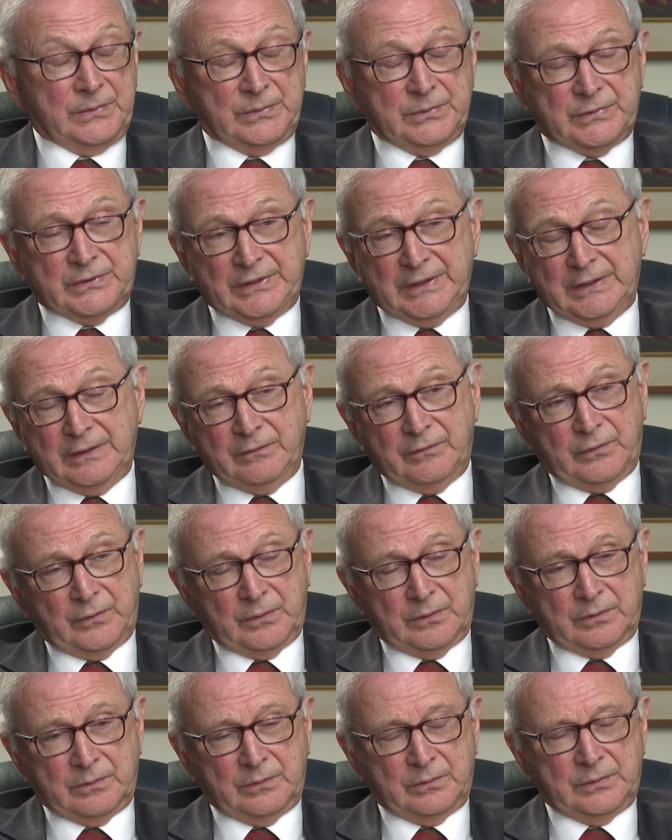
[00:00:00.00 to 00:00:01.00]
seeing
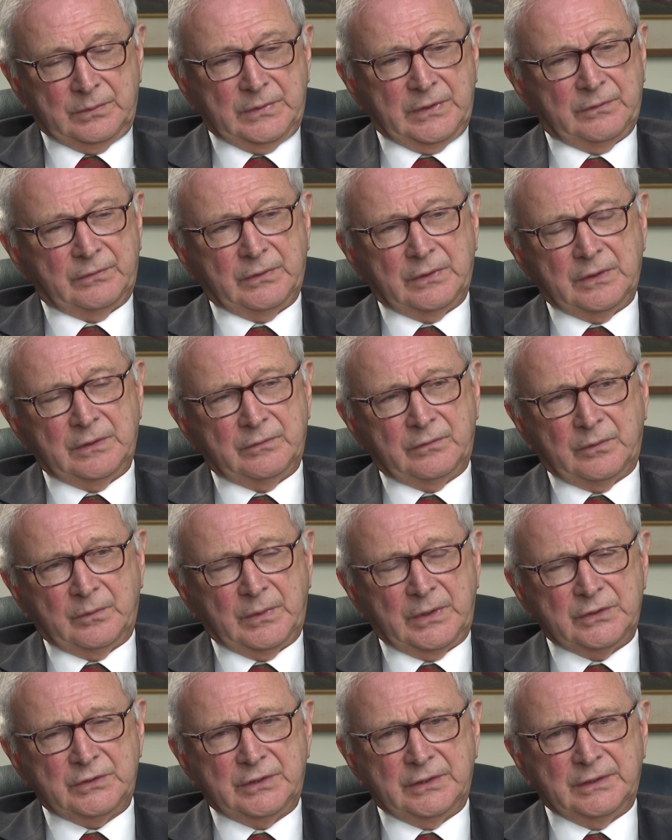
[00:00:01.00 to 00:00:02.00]
for different
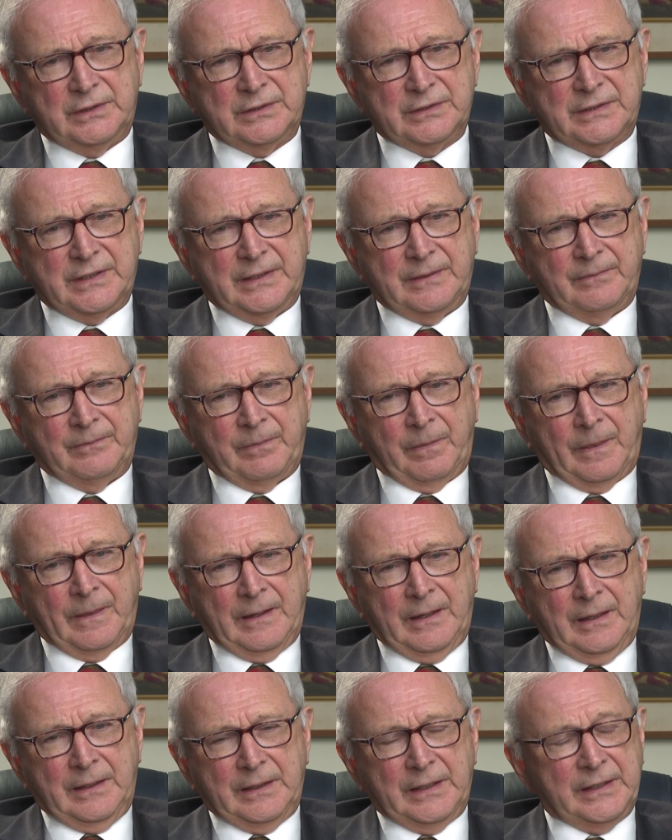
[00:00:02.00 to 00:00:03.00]
information is that,
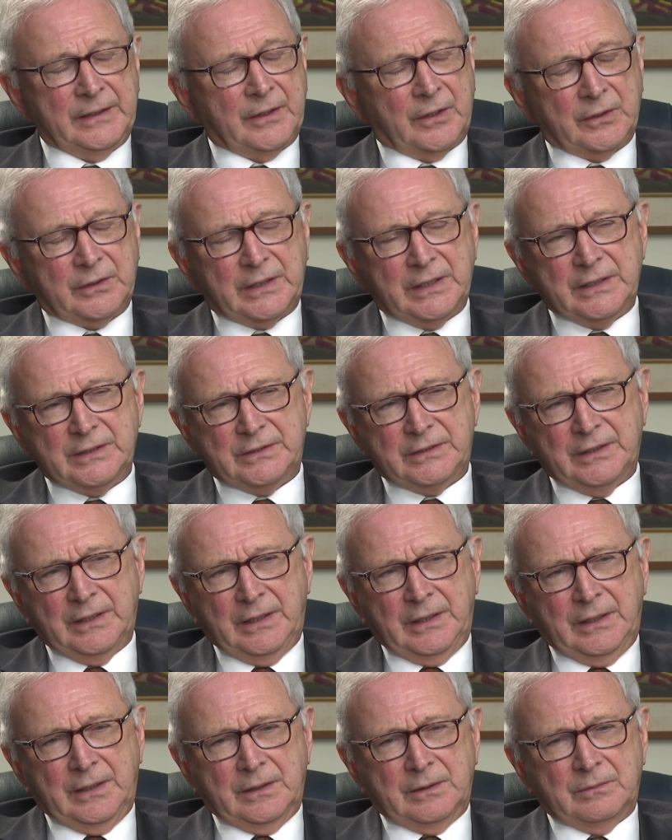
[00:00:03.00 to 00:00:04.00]
in our case,
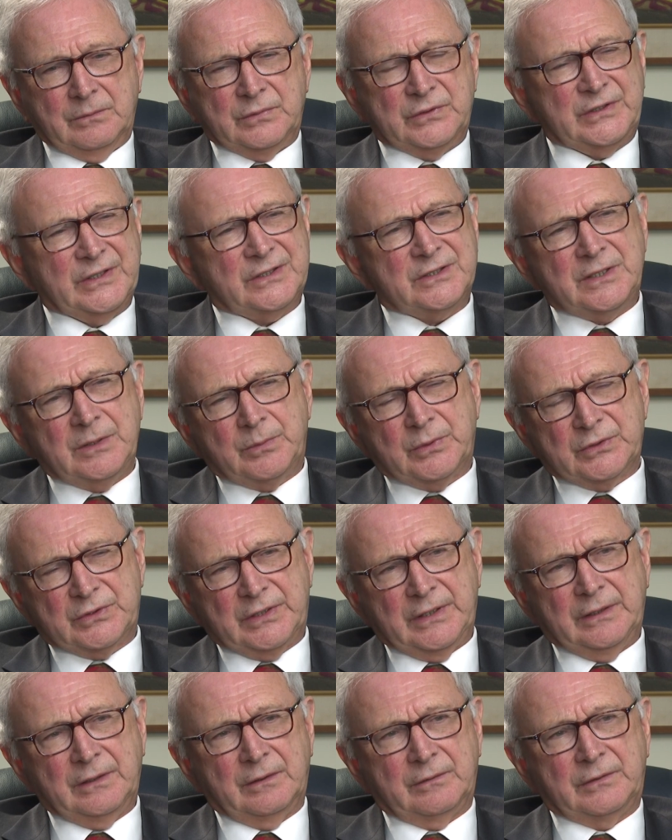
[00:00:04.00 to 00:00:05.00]

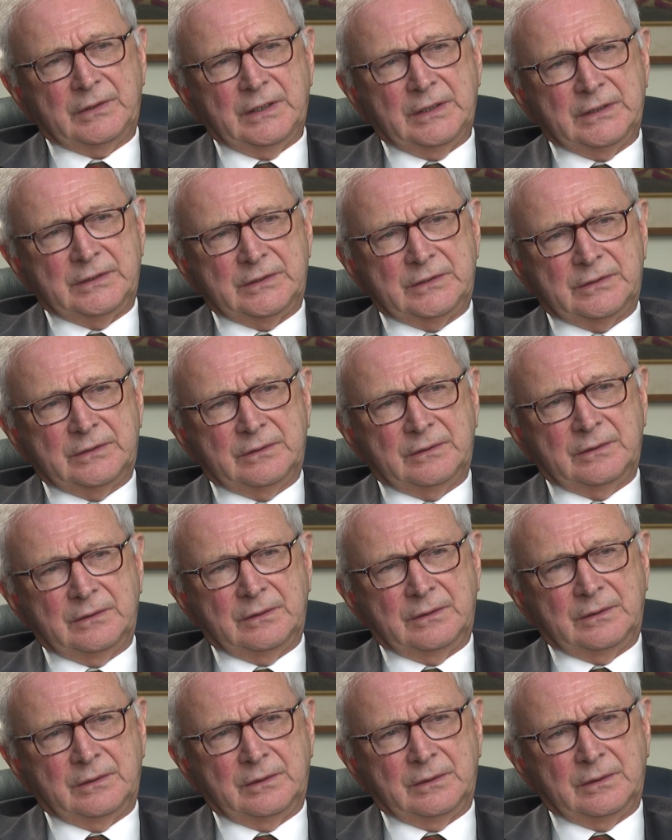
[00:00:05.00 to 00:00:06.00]
60% of kids
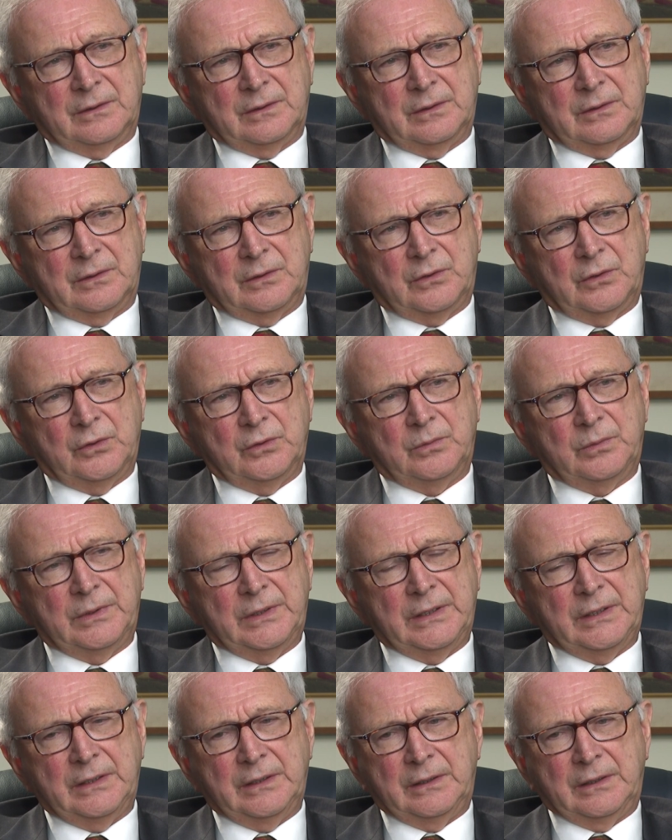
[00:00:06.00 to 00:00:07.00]
could
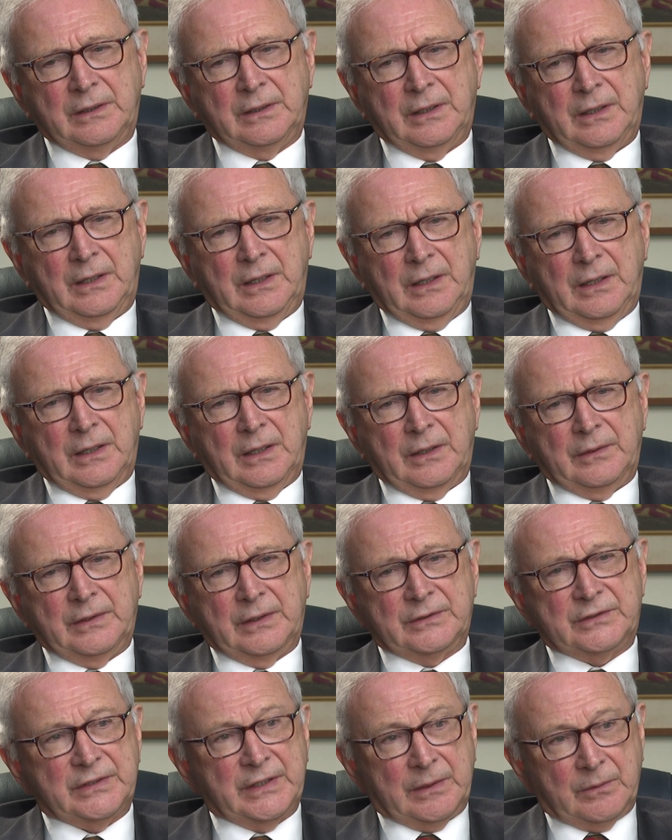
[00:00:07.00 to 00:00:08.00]
be
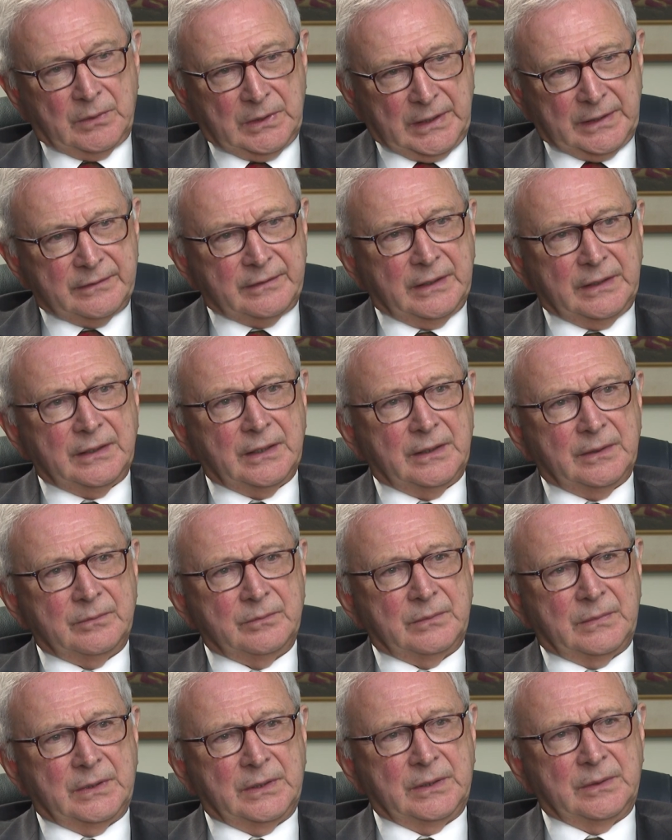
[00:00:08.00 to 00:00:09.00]
that say, well, I think I'm